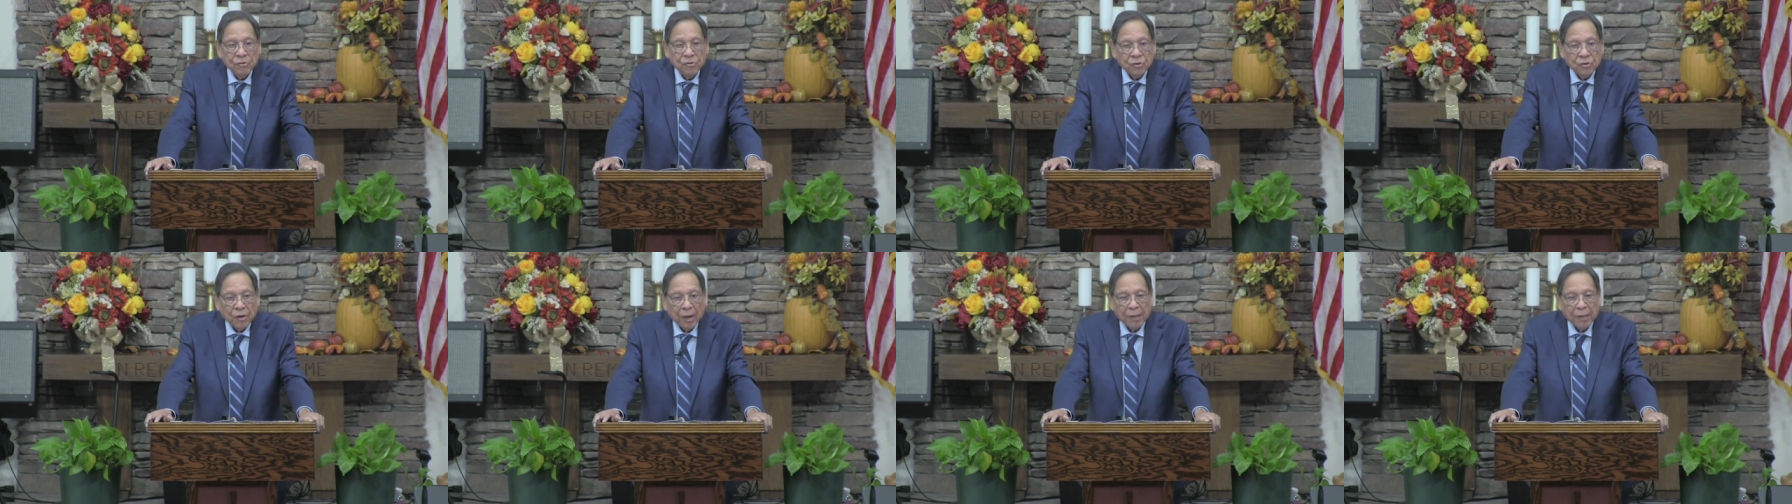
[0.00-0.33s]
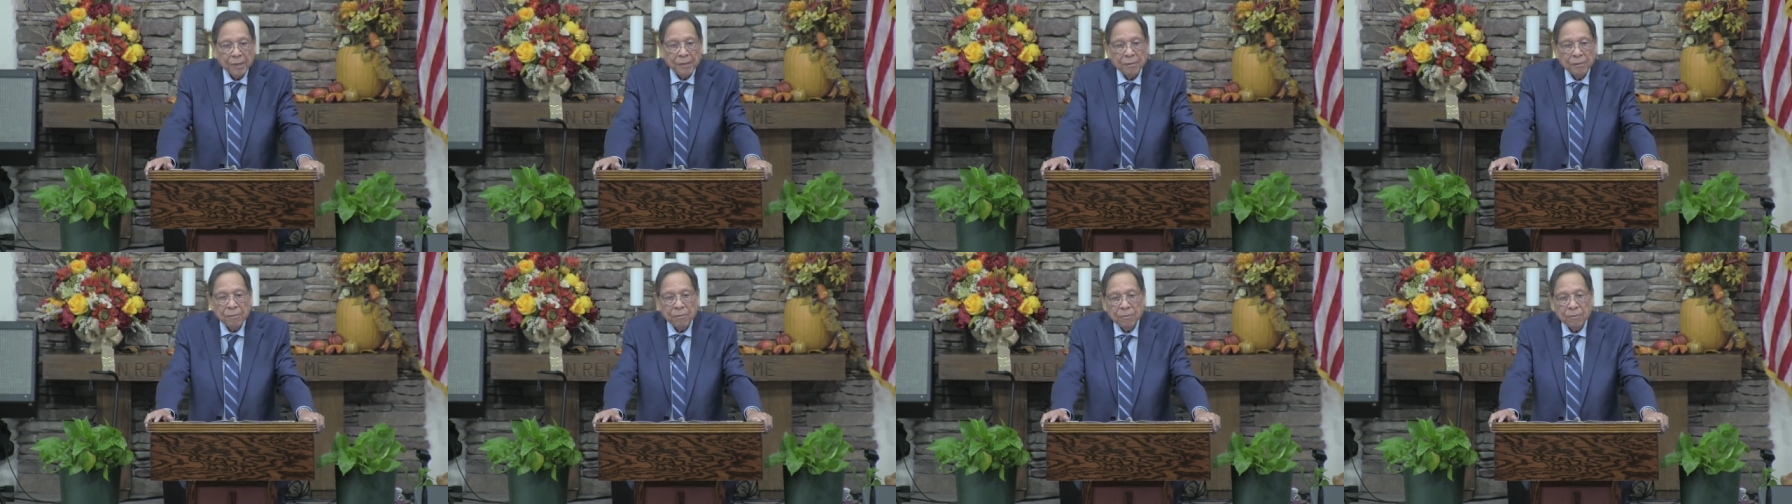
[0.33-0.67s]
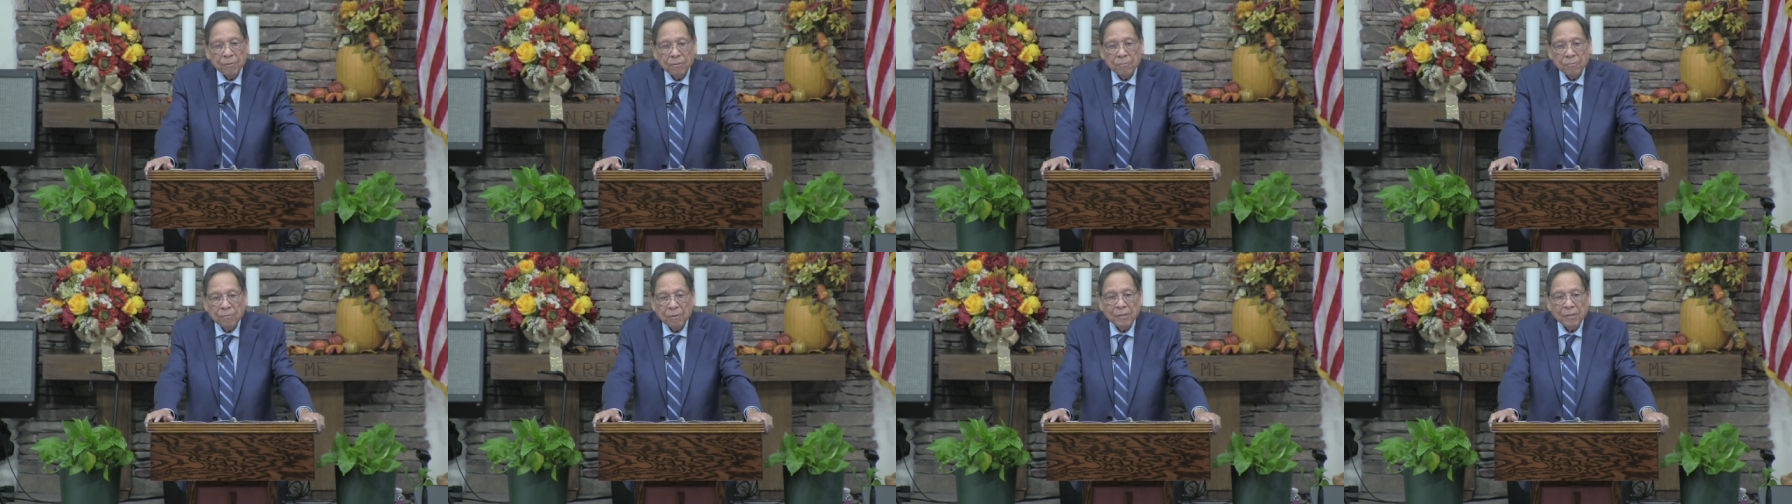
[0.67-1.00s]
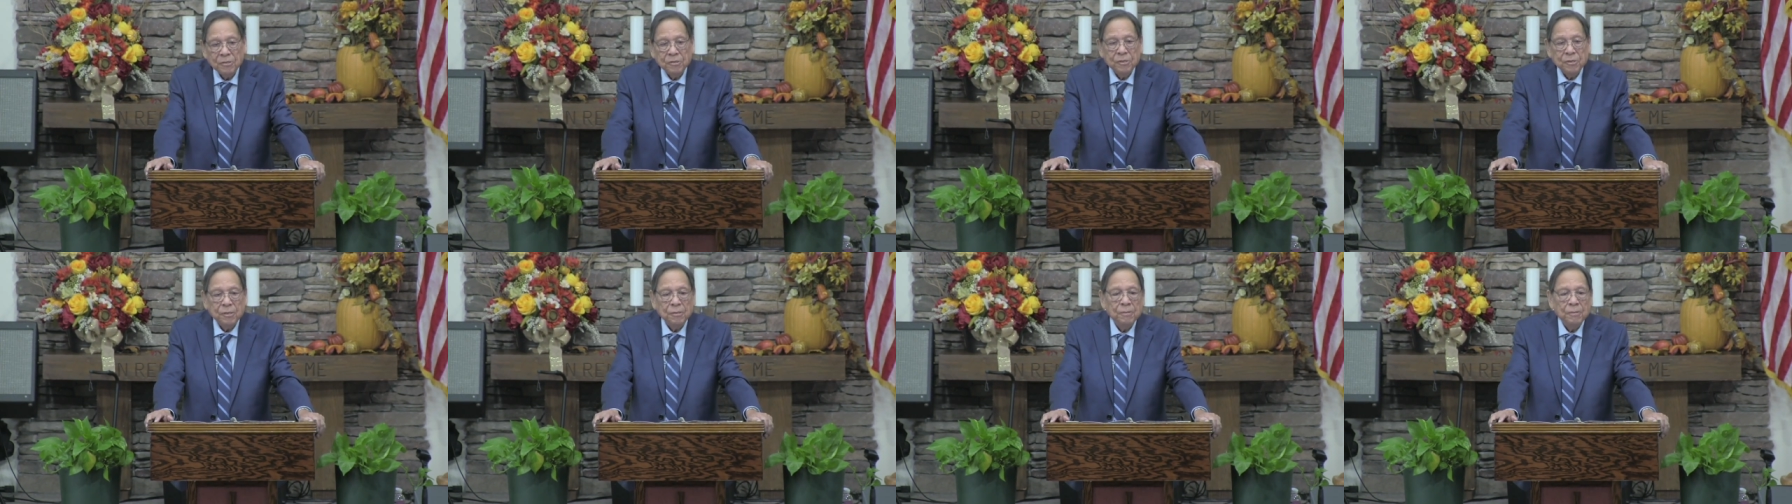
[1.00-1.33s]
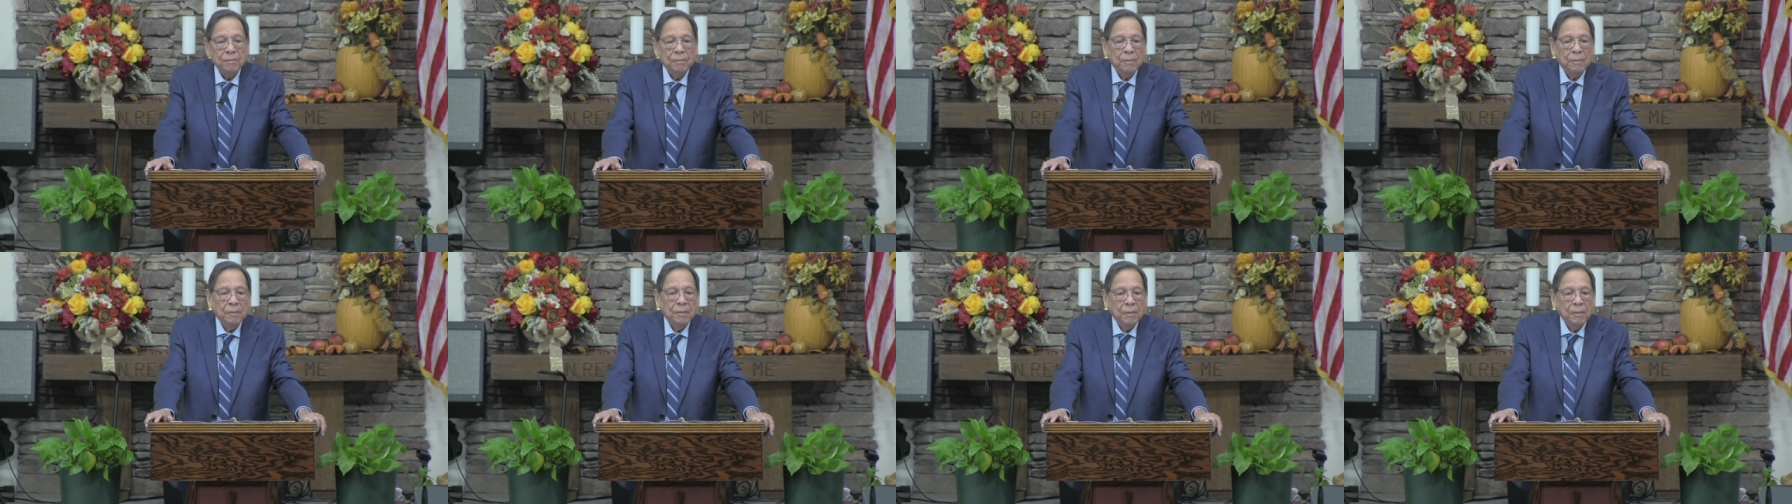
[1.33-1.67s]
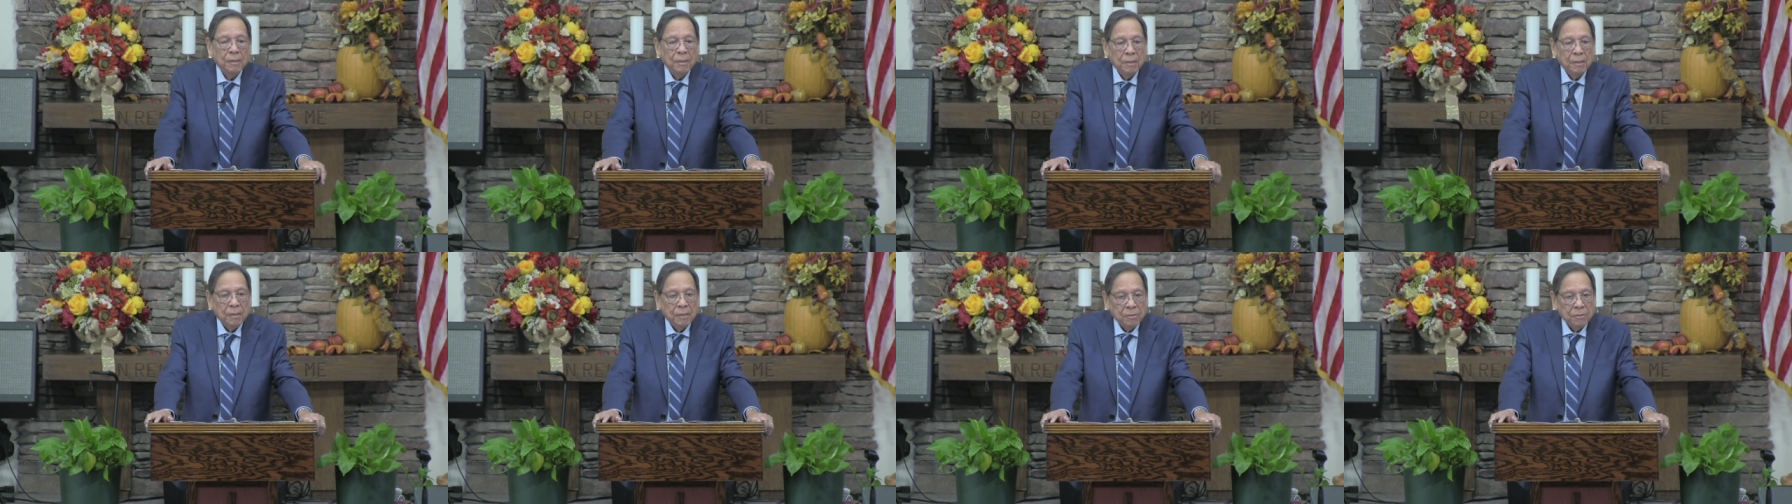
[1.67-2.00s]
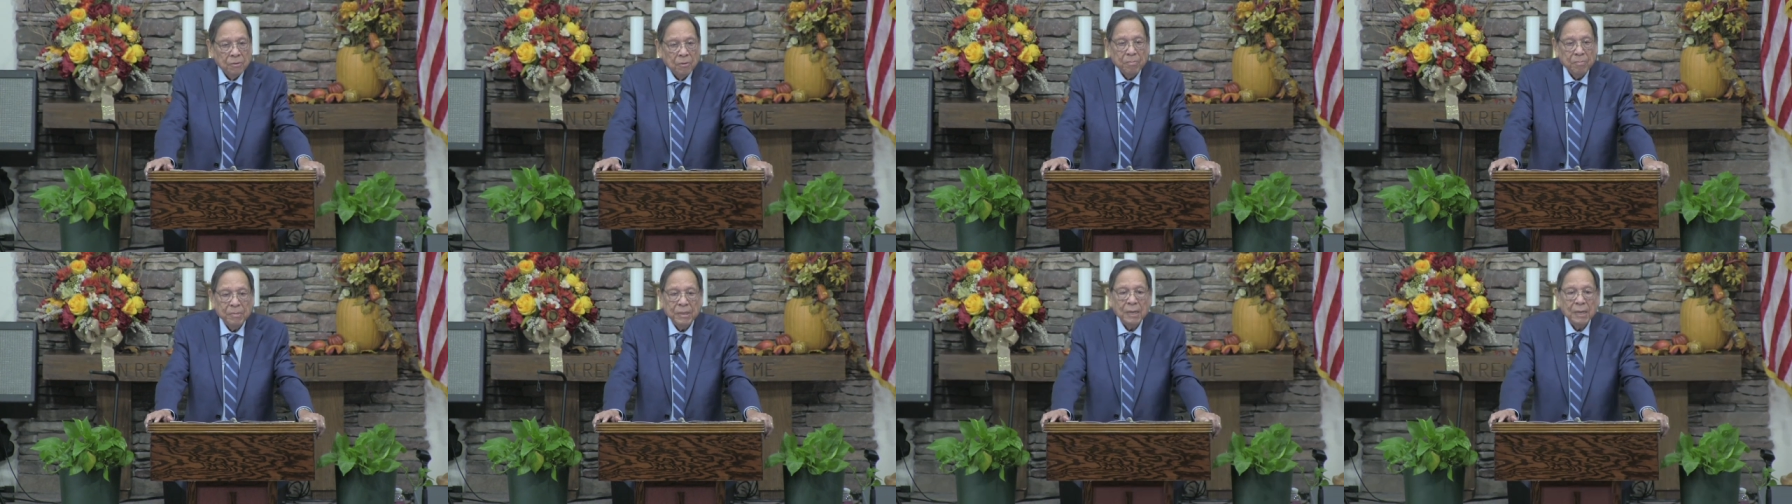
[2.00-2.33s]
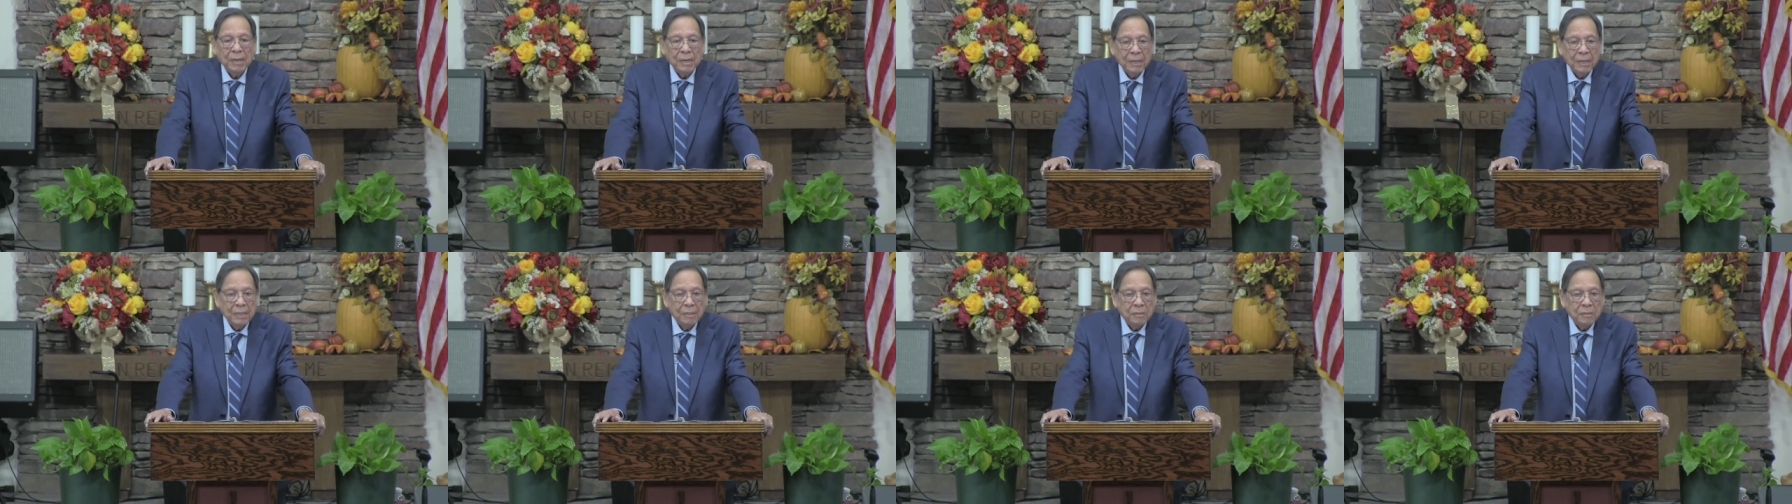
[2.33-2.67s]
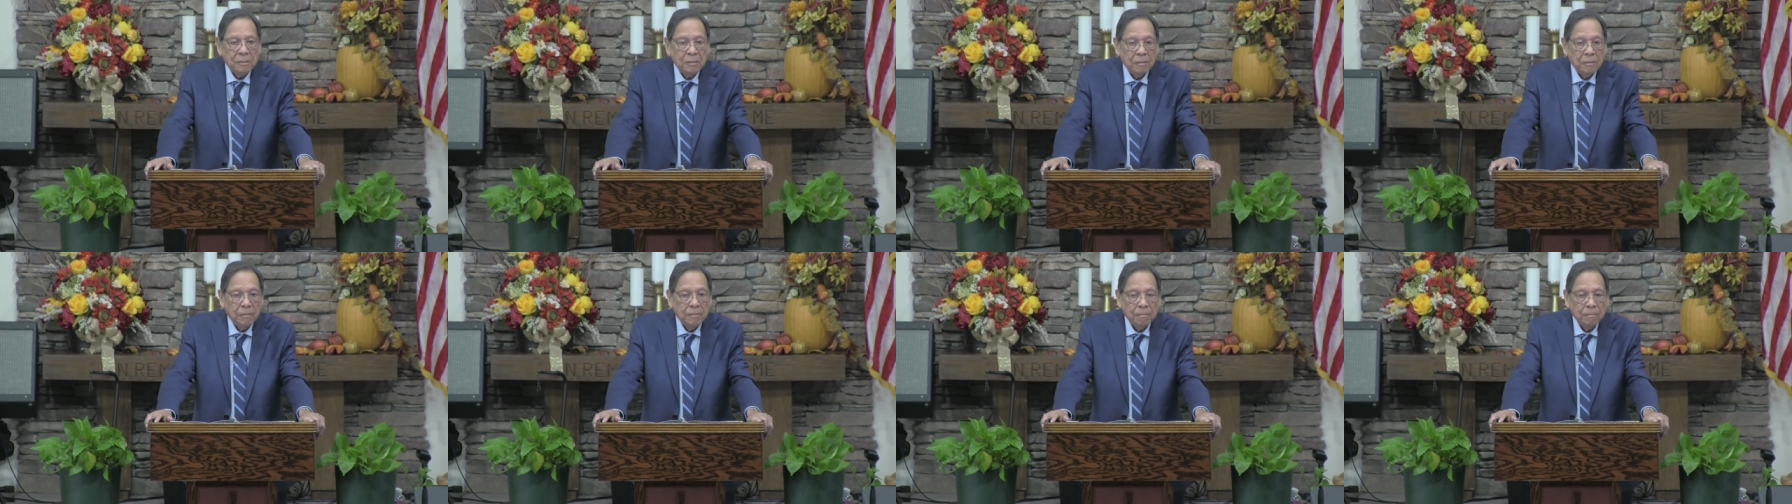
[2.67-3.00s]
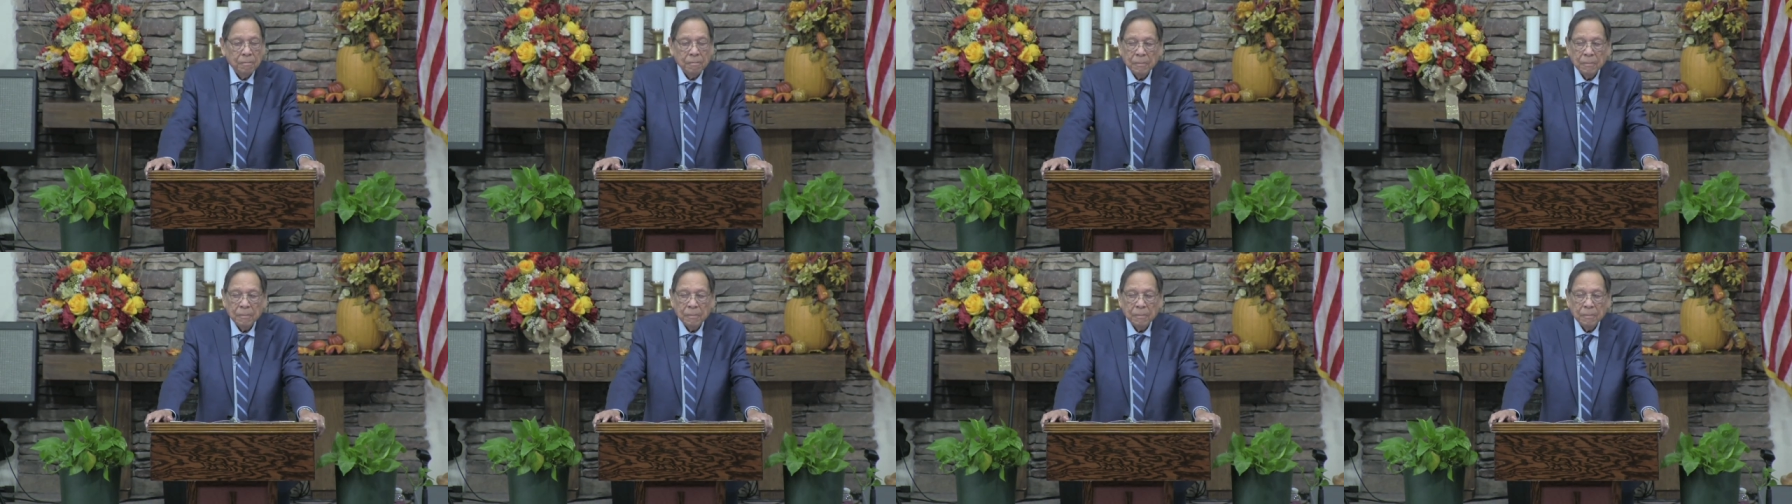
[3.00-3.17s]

China, Russia, the Middle East,